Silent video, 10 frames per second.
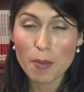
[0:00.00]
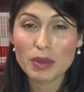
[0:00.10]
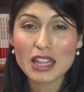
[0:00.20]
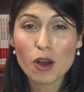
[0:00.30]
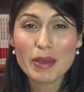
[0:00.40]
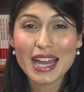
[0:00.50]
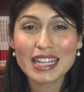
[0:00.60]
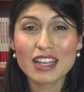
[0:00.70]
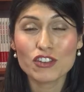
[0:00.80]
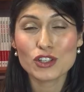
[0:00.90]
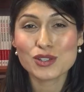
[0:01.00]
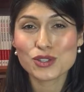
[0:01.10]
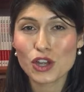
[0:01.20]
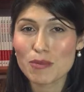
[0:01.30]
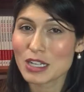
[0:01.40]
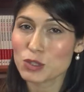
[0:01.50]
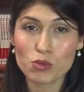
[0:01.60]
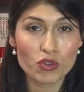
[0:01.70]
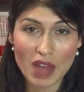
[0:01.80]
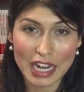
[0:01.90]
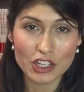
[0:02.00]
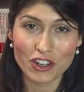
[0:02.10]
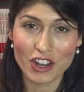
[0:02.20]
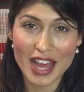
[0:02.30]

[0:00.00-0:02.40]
but they'll be able to give you so much more value